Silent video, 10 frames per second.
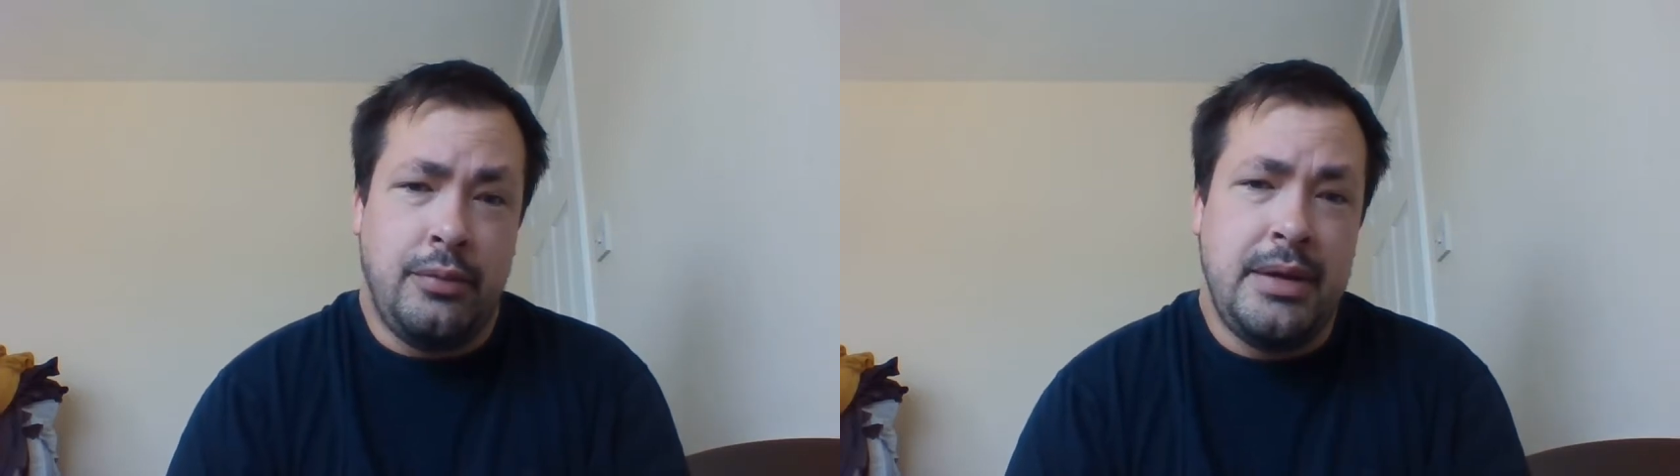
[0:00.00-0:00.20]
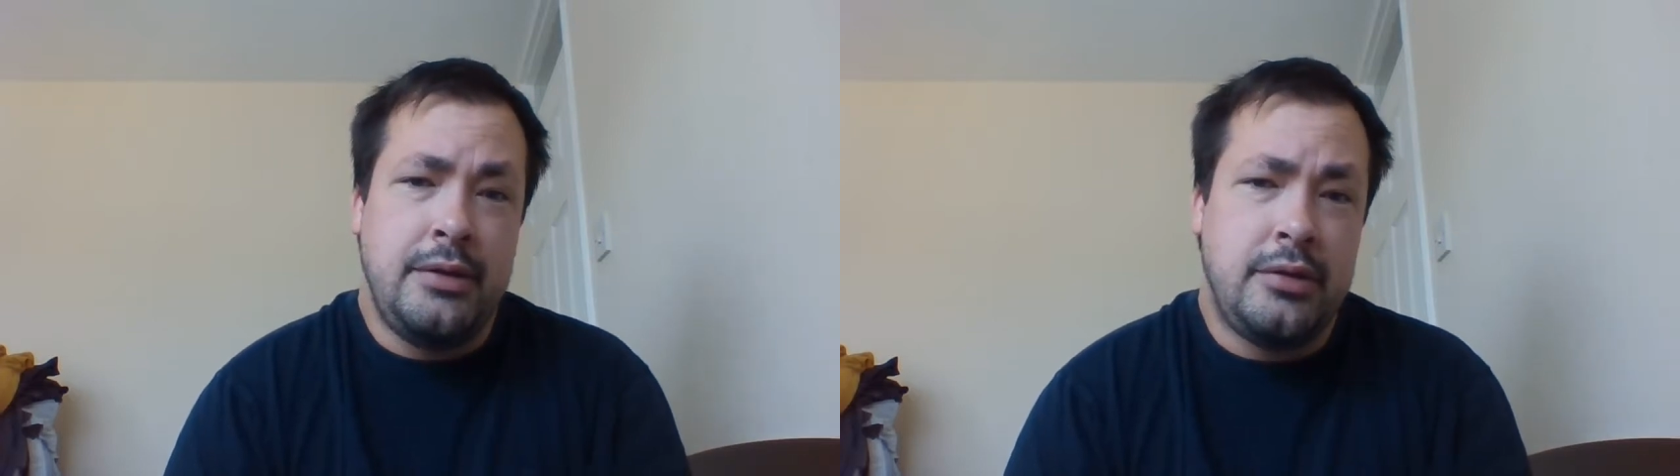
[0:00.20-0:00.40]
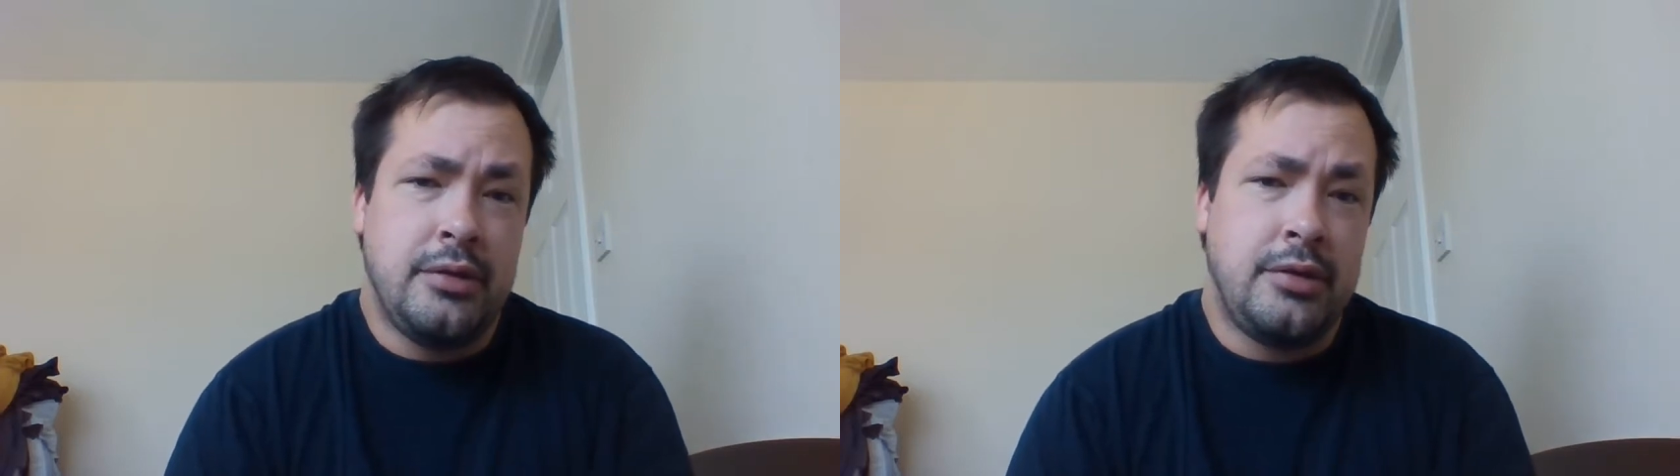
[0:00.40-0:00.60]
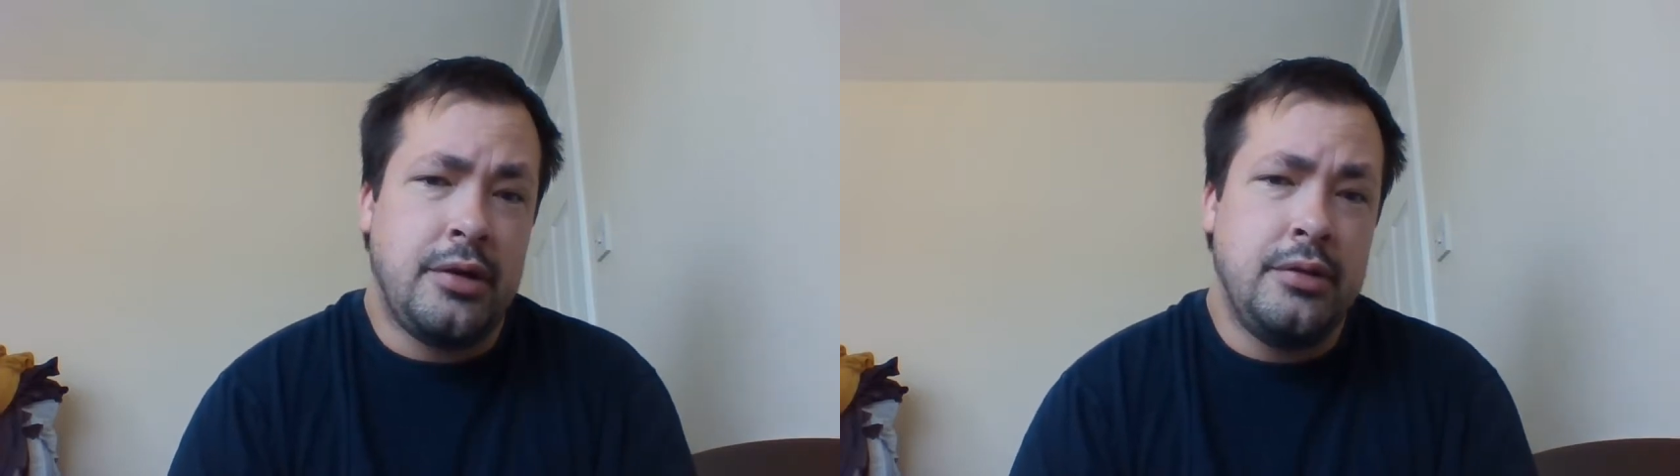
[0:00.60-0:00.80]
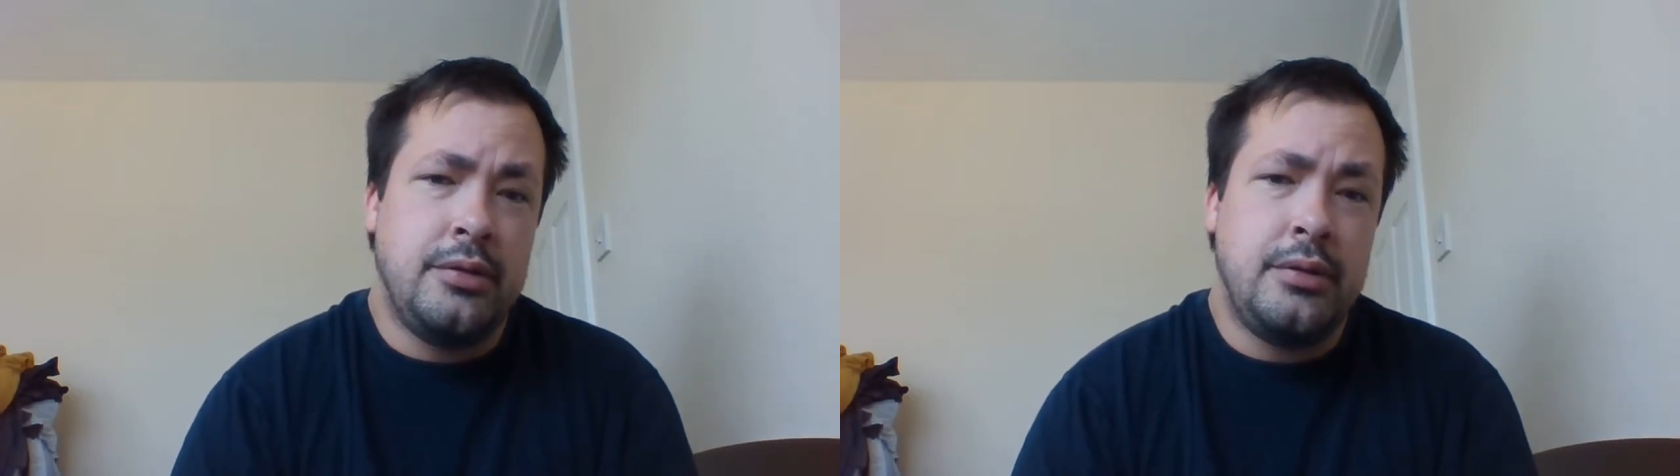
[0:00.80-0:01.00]
oh, men should
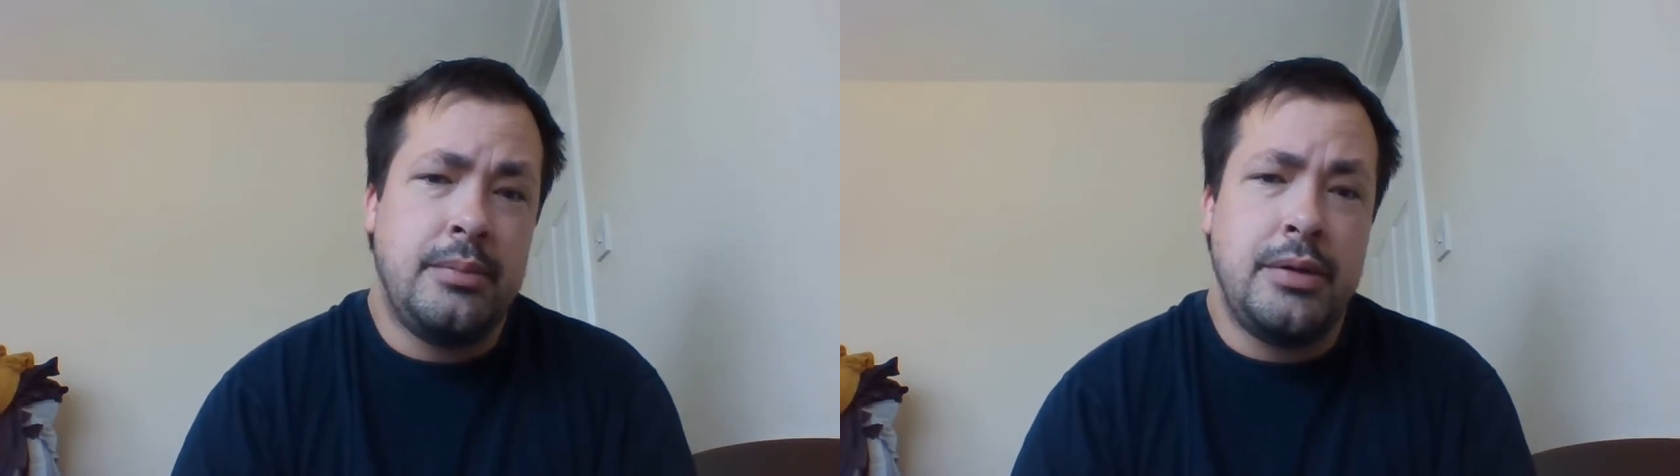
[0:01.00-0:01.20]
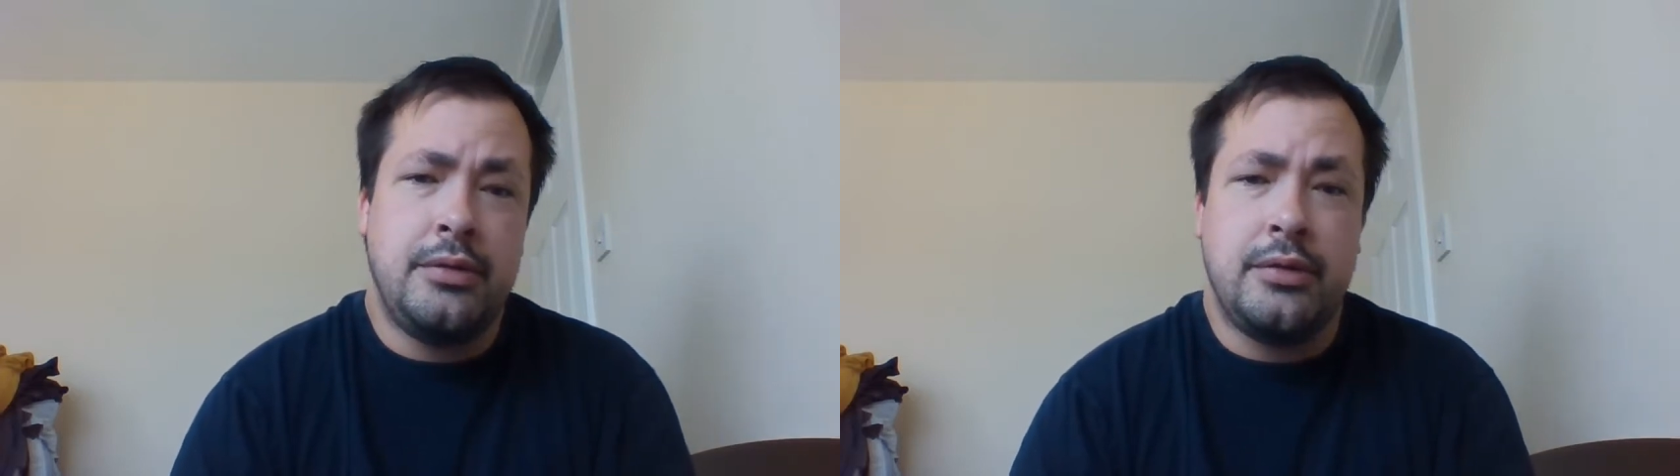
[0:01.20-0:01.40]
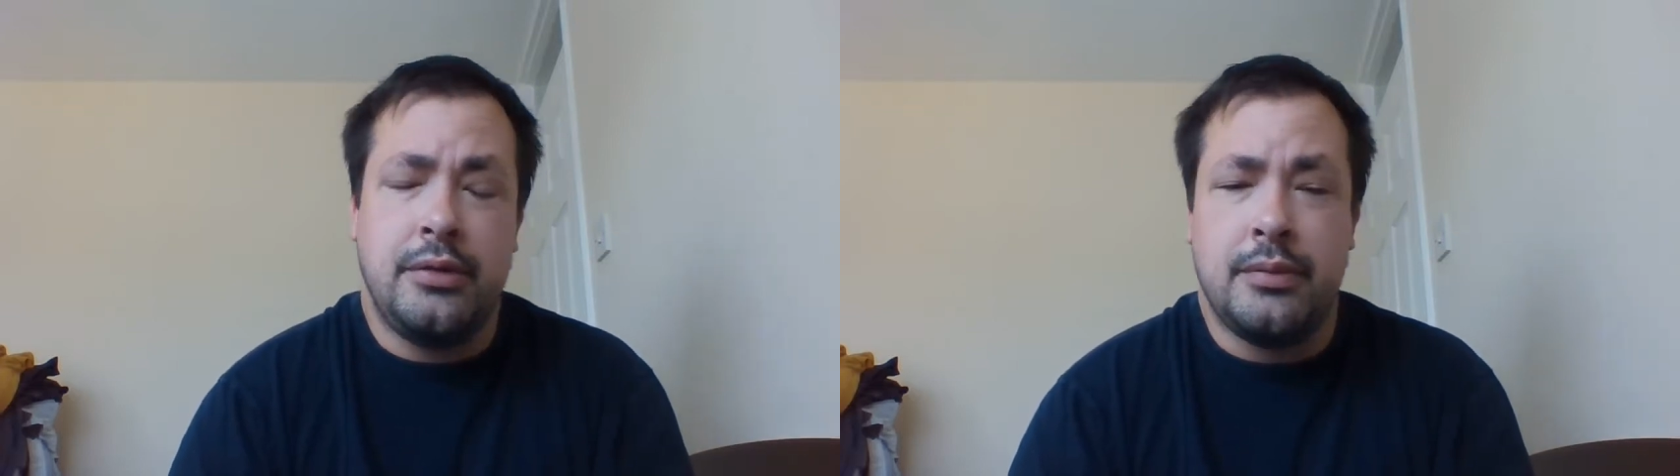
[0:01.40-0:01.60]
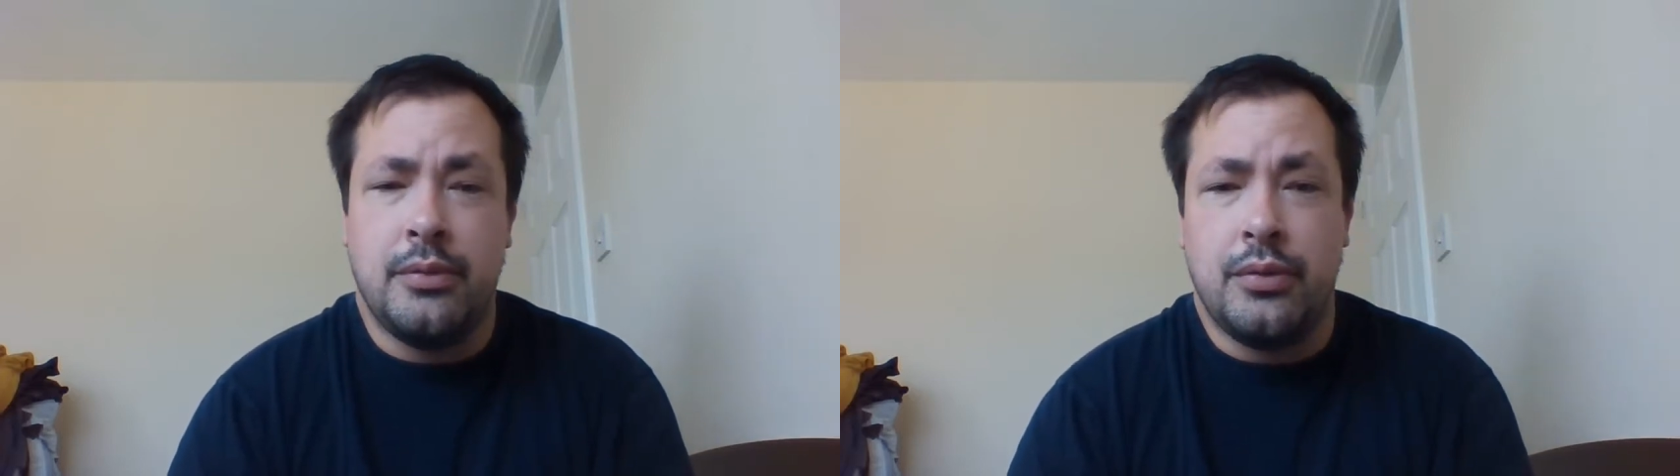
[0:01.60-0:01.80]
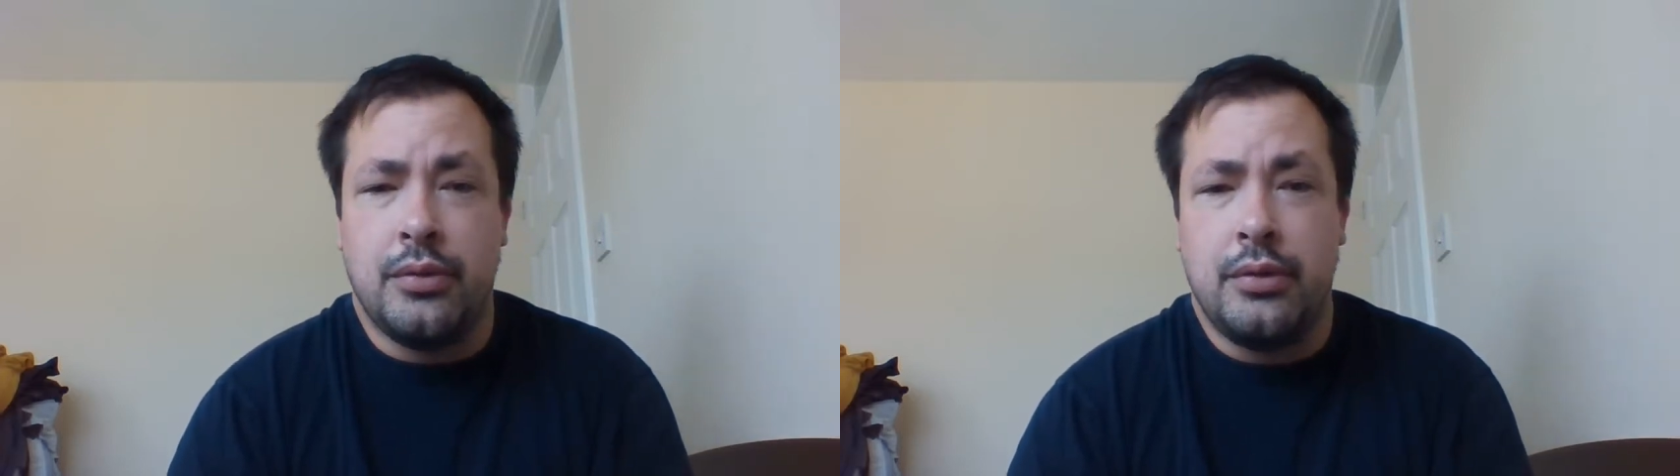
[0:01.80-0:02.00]
show your emotions
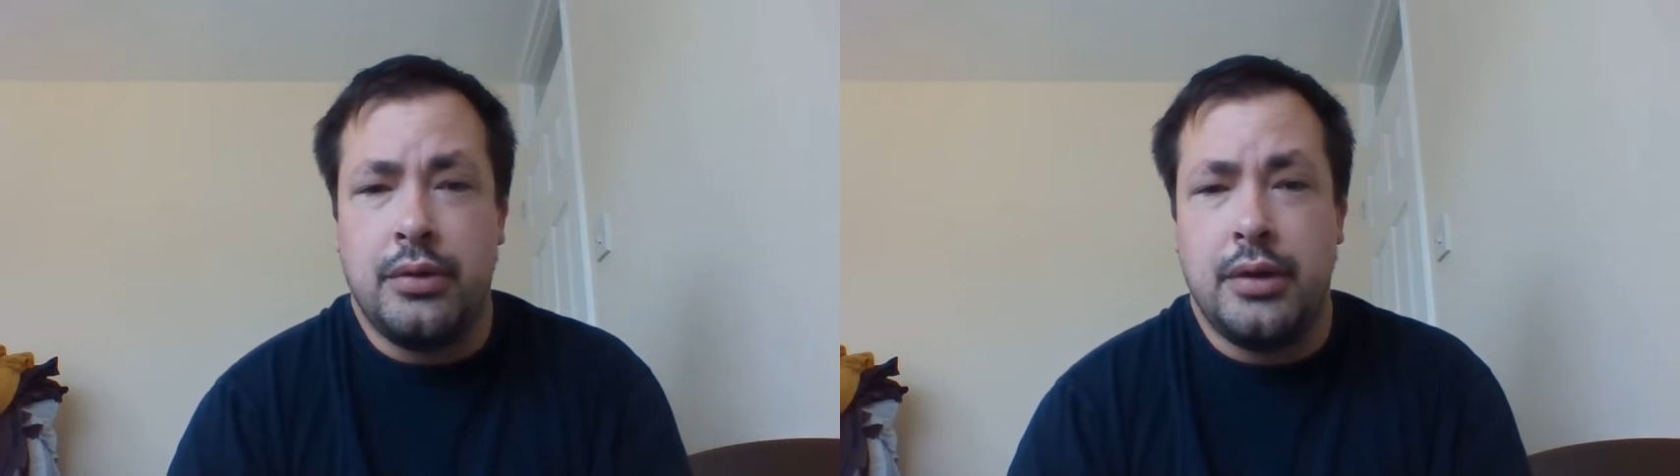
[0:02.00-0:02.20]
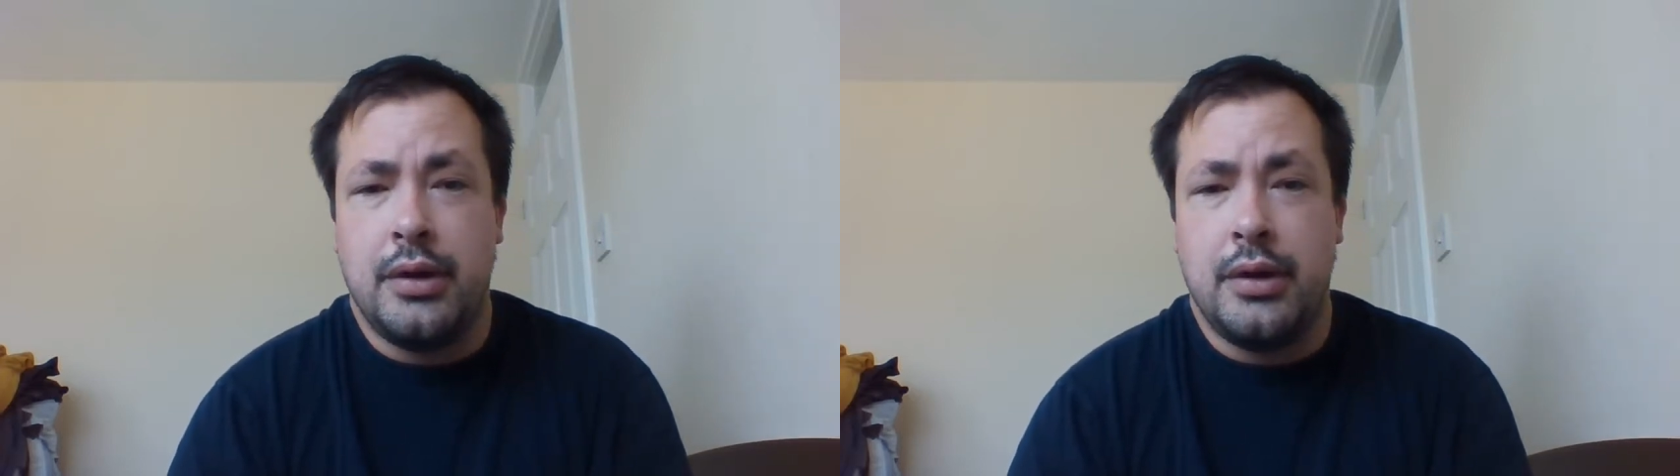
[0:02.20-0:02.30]
more,